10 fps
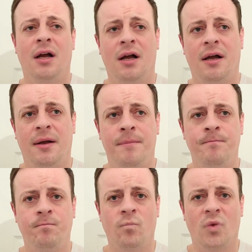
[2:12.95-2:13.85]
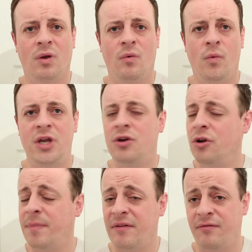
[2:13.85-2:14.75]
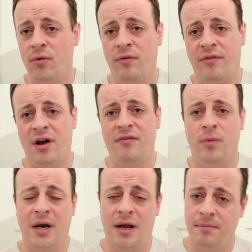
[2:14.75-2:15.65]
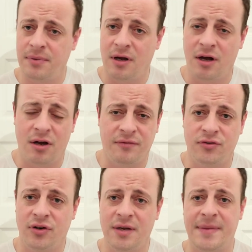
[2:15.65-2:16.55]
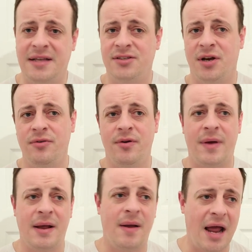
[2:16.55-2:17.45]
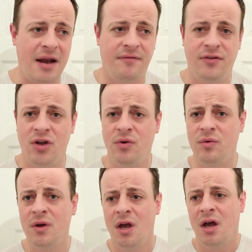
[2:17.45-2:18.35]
We could have been 4-5-1 up at half-time. Antonio had a few.